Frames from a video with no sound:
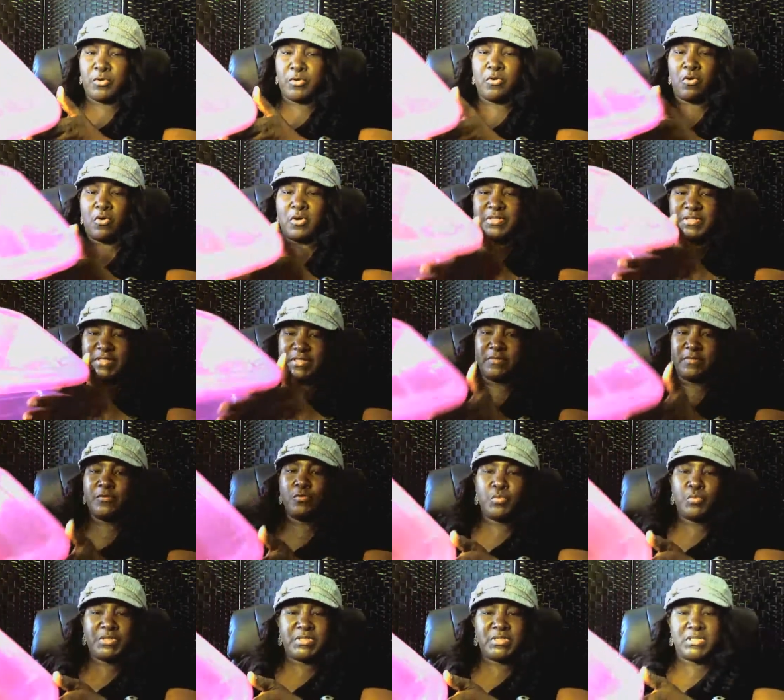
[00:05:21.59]
one or silver
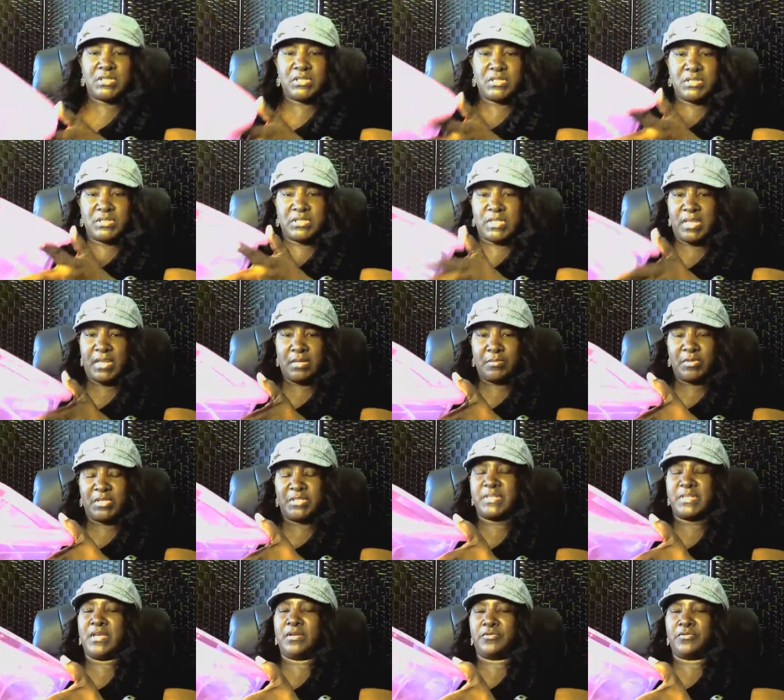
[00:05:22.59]
ones in the same
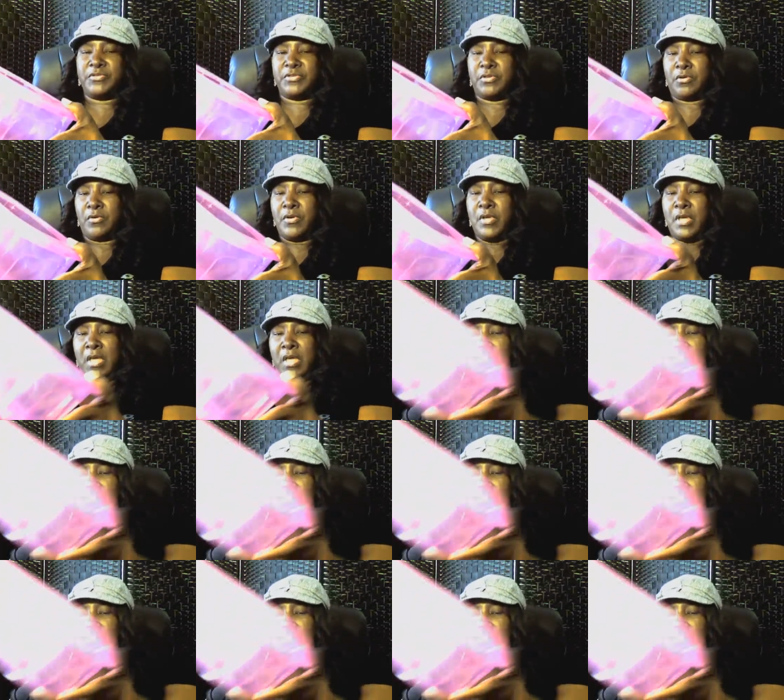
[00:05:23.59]
container. So